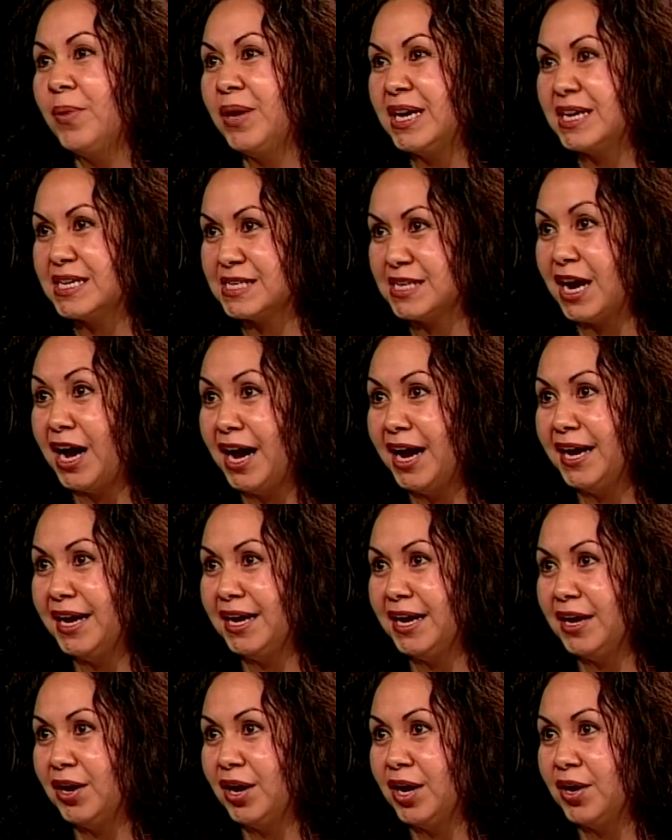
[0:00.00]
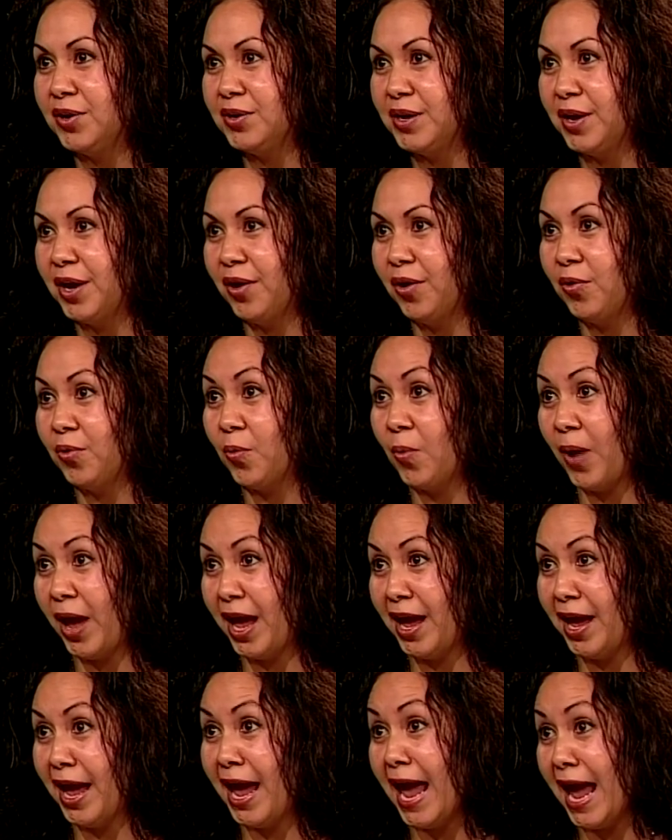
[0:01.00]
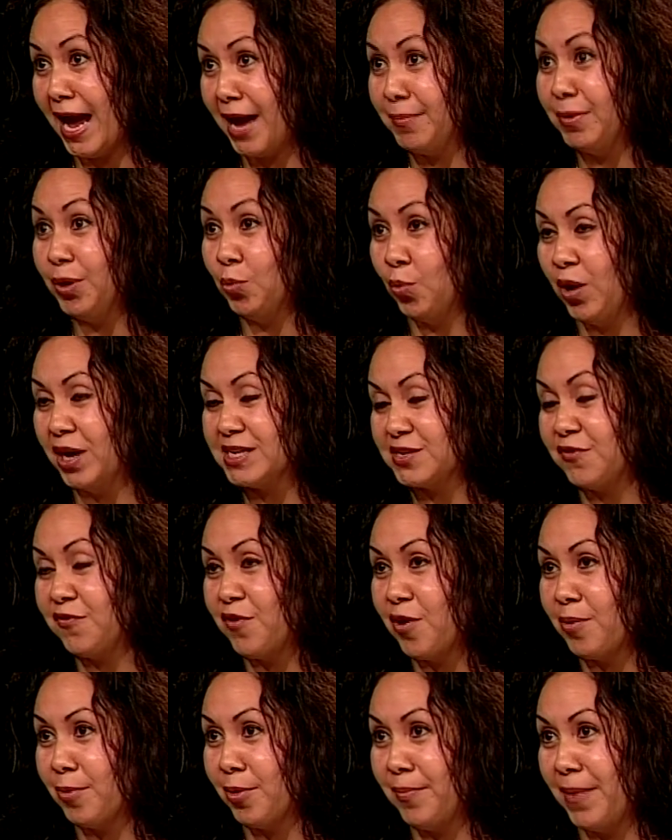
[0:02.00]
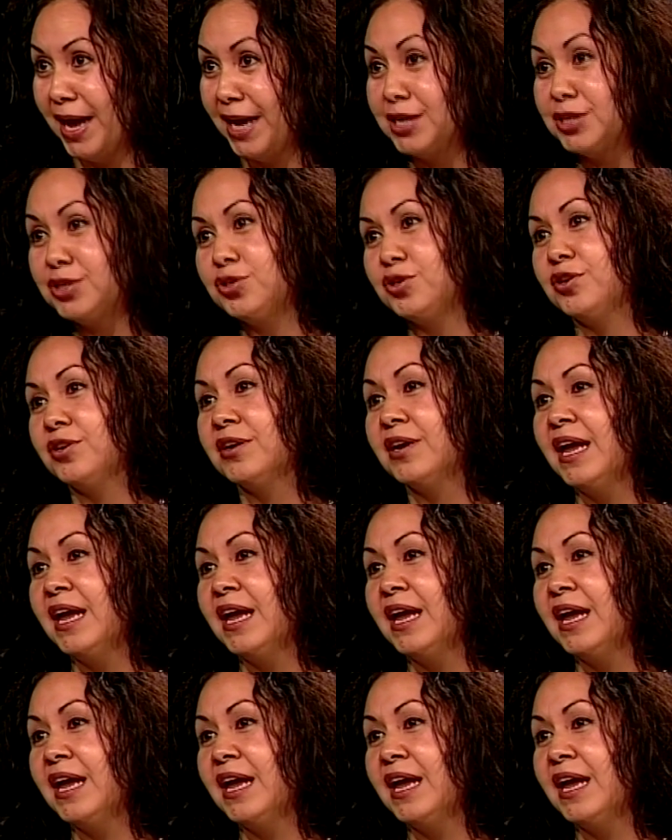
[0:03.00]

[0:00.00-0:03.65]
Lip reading: Because I am and was a former manager.